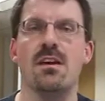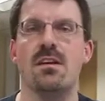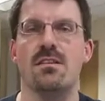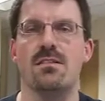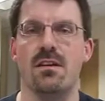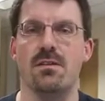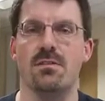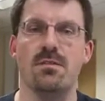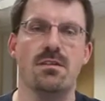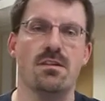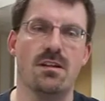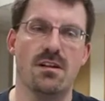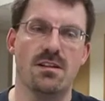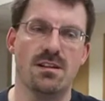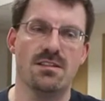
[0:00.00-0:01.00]
So
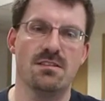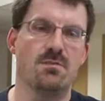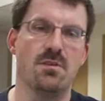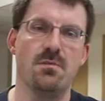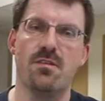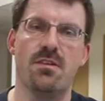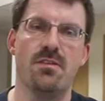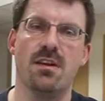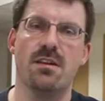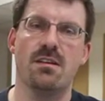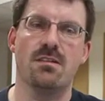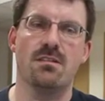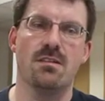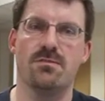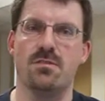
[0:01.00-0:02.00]
I'll get to the point where I think
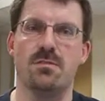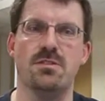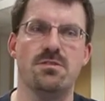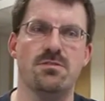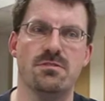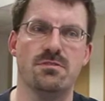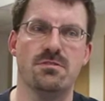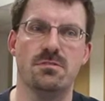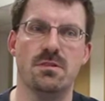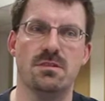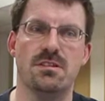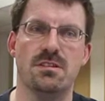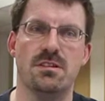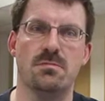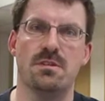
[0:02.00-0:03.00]
I've got my tutorial work
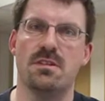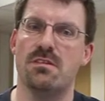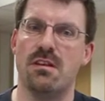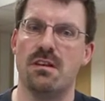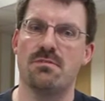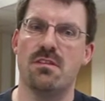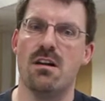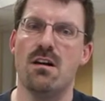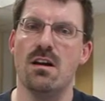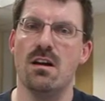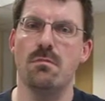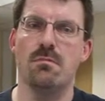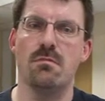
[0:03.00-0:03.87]
to do but I don't have time.